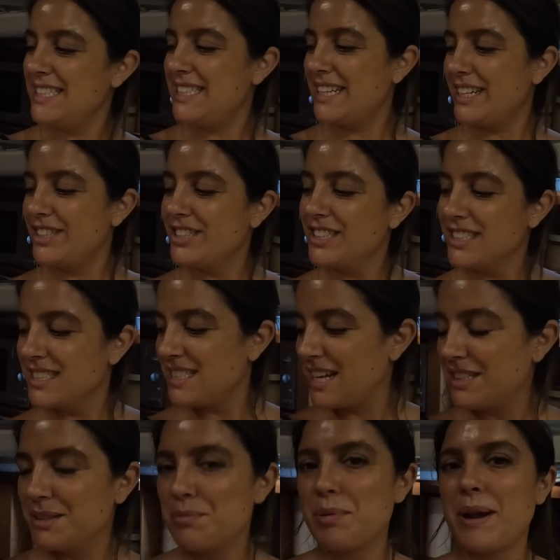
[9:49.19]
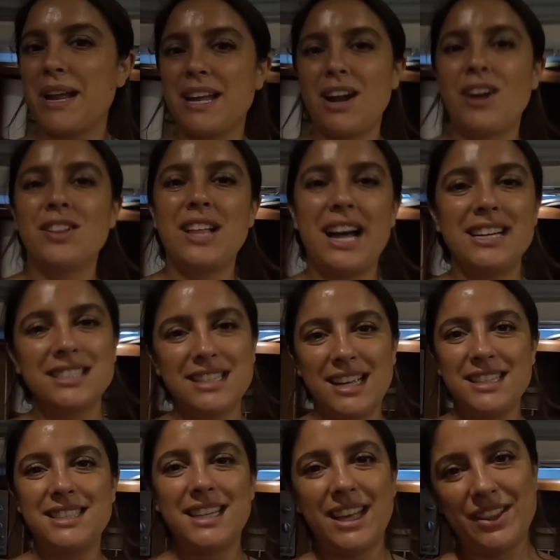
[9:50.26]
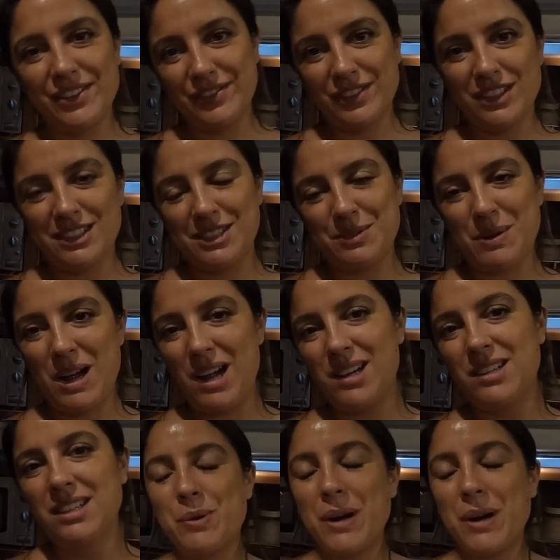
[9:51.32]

dinner to celebrate our last night together for a little while. while.